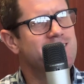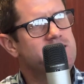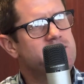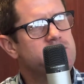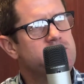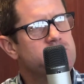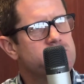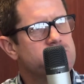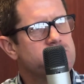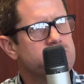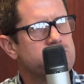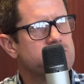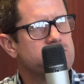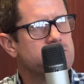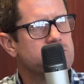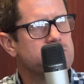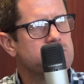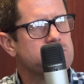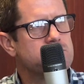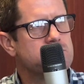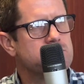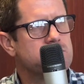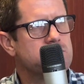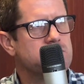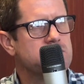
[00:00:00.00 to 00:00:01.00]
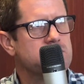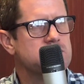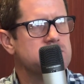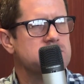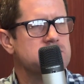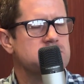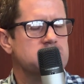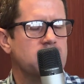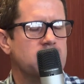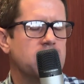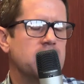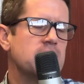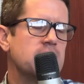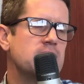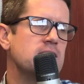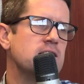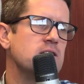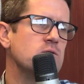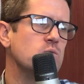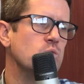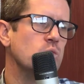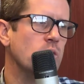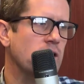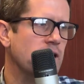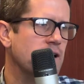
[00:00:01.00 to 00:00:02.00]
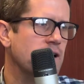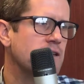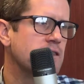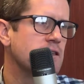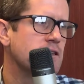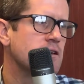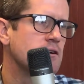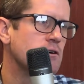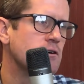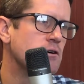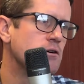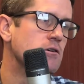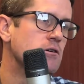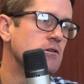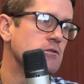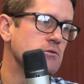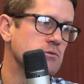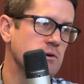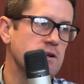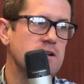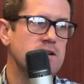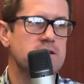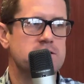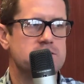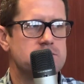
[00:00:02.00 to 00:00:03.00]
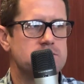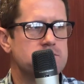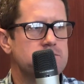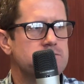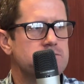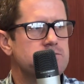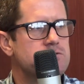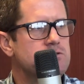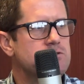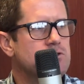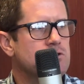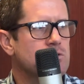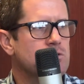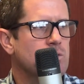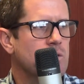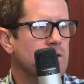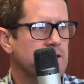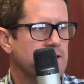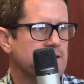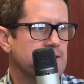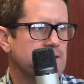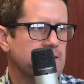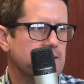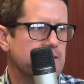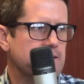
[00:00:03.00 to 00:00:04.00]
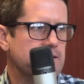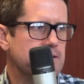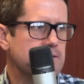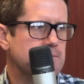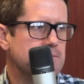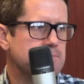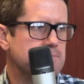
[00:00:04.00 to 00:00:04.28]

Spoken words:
need to know exactly where they are relative to one another.